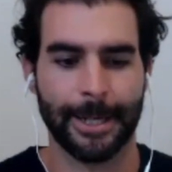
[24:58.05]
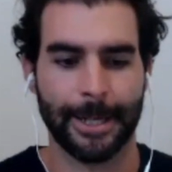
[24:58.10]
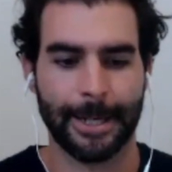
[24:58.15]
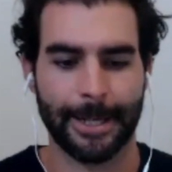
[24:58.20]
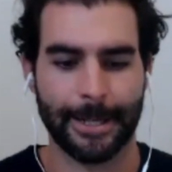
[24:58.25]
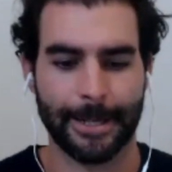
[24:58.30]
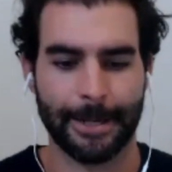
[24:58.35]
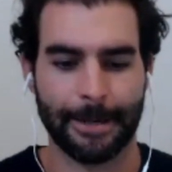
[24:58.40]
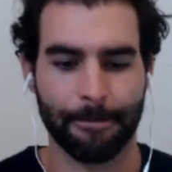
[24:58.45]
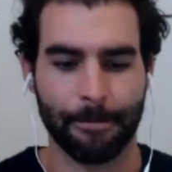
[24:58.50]

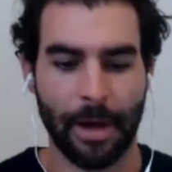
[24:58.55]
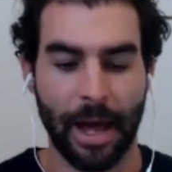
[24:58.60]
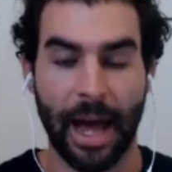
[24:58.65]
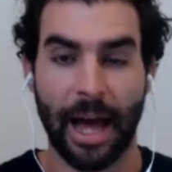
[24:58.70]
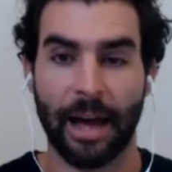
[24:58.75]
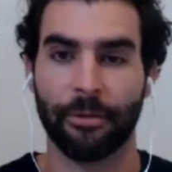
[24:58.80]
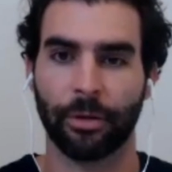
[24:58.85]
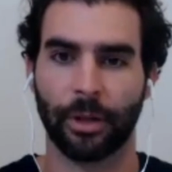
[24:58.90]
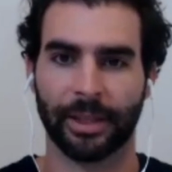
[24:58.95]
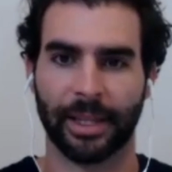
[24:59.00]

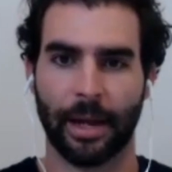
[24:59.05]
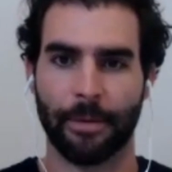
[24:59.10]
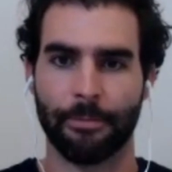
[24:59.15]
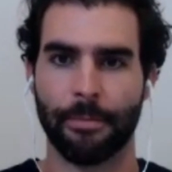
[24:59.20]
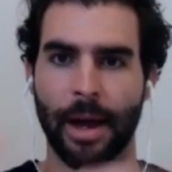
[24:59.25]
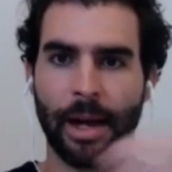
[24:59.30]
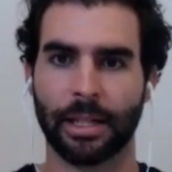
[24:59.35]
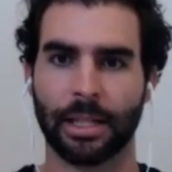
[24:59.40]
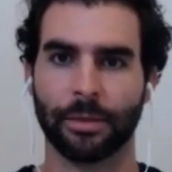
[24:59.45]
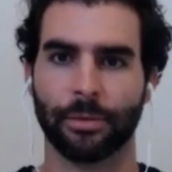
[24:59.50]
have like that
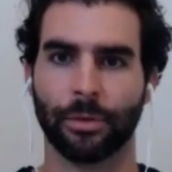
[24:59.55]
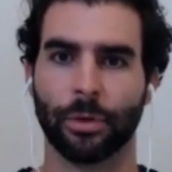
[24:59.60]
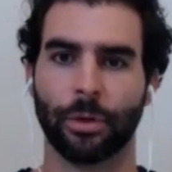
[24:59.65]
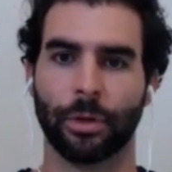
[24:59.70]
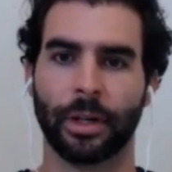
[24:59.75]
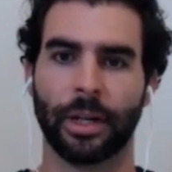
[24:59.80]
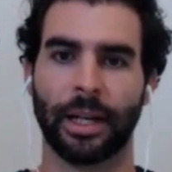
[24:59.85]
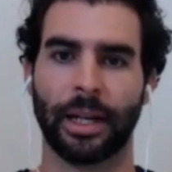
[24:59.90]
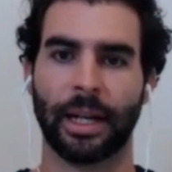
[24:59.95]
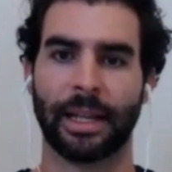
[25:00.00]
massive
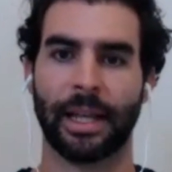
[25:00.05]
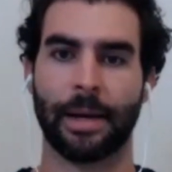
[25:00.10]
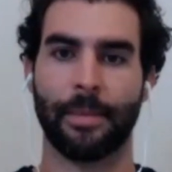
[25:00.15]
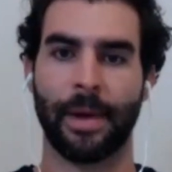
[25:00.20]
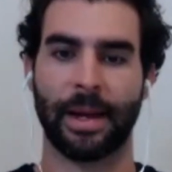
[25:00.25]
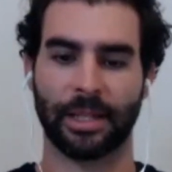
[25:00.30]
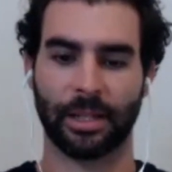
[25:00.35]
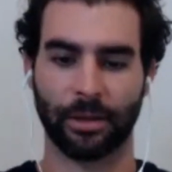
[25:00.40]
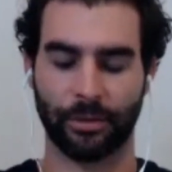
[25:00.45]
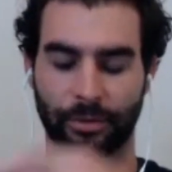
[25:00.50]
audio, that
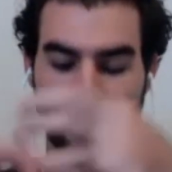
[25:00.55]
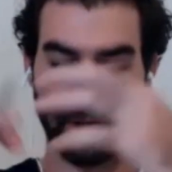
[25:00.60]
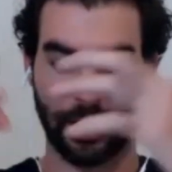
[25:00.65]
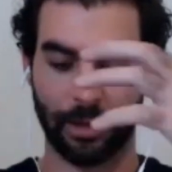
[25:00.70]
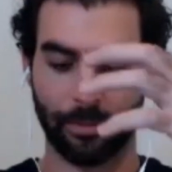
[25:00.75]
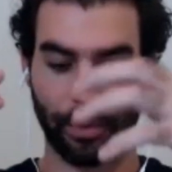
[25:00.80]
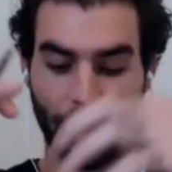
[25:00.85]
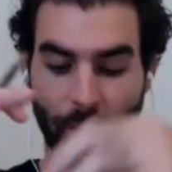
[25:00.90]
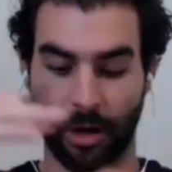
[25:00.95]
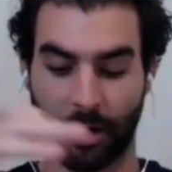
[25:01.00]
massive
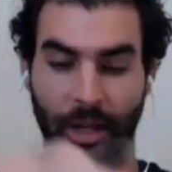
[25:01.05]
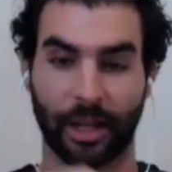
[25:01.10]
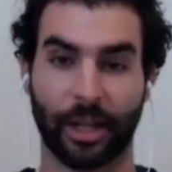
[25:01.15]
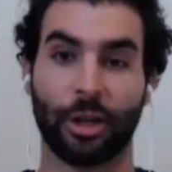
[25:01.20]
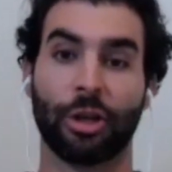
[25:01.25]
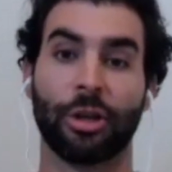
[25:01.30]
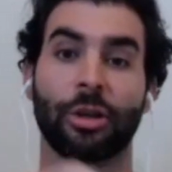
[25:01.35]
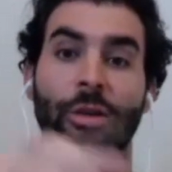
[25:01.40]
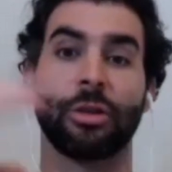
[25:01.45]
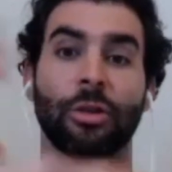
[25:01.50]
kind of like
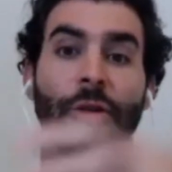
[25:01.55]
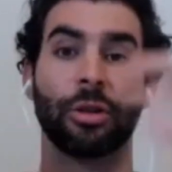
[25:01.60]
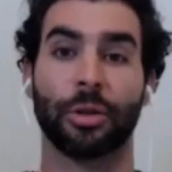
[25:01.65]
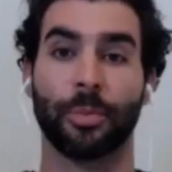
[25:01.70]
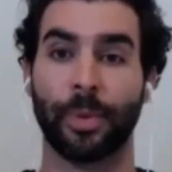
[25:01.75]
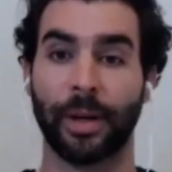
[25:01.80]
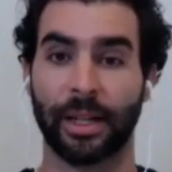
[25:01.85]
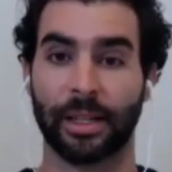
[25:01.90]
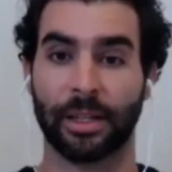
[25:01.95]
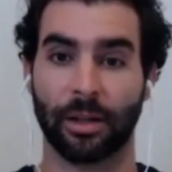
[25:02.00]
huge
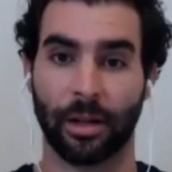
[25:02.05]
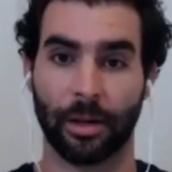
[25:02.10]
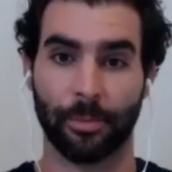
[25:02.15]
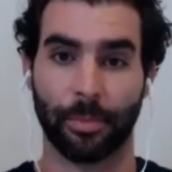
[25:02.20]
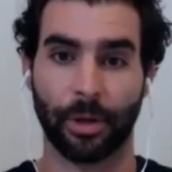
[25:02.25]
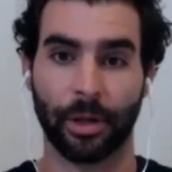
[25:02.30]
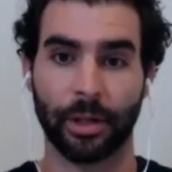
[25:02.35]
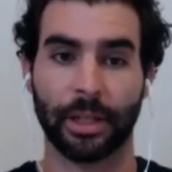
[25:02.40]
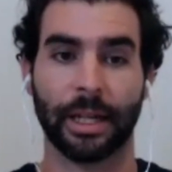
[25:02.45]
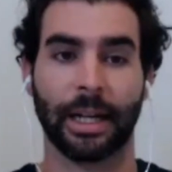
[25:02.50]
big time
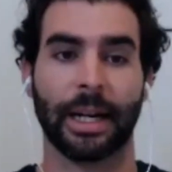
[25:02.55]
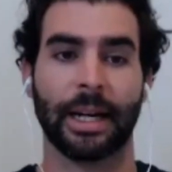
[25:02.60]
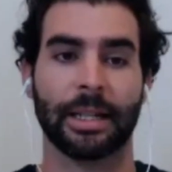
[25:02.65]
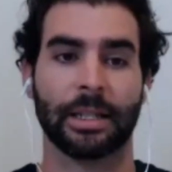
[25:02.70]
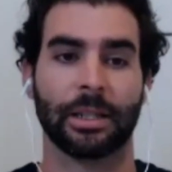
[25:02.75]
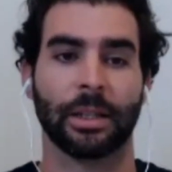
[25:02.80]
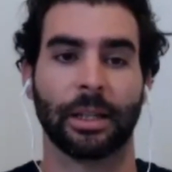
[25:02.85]
podcast.